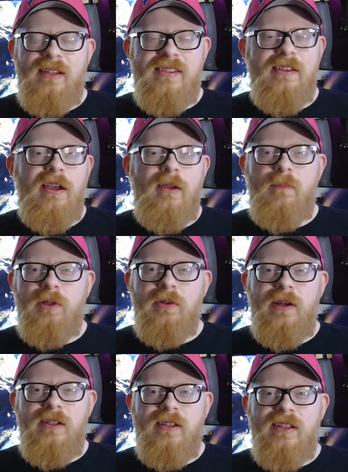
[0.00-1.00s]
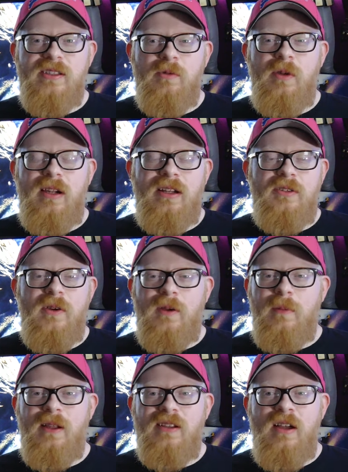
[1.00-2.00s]
The second Blu-ray disc, when I talk
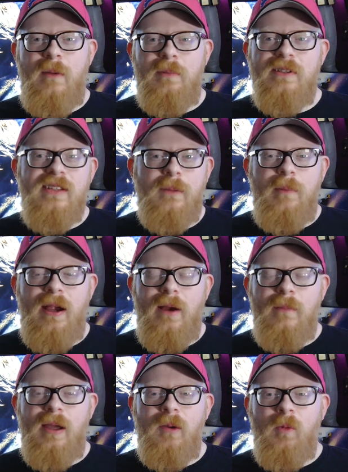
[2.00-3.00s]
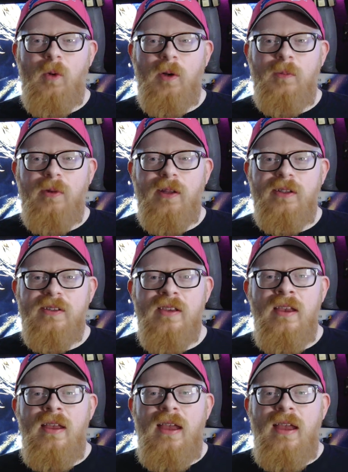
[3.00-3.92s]
about companies like Paramount and Warner Brothers